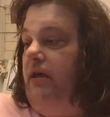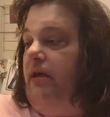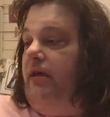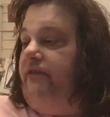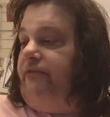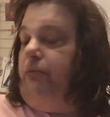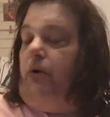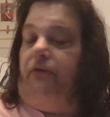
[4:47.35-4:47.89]

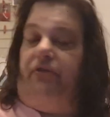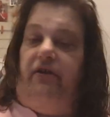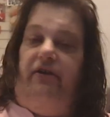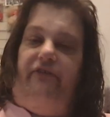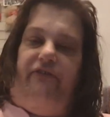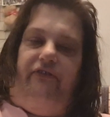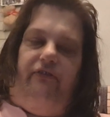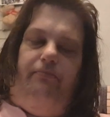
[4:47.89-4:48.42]
it's
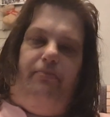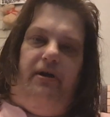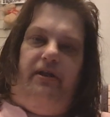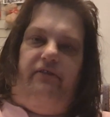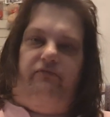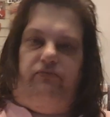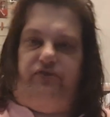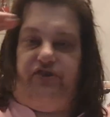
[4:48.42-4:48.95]
worthless,
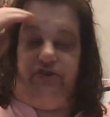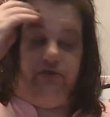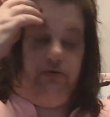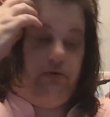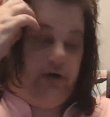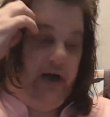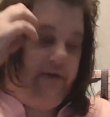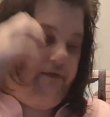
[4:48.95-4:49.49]
but it was just a
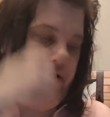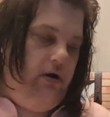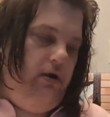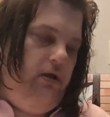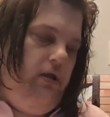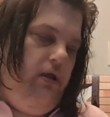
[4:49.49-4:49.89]
cool cover.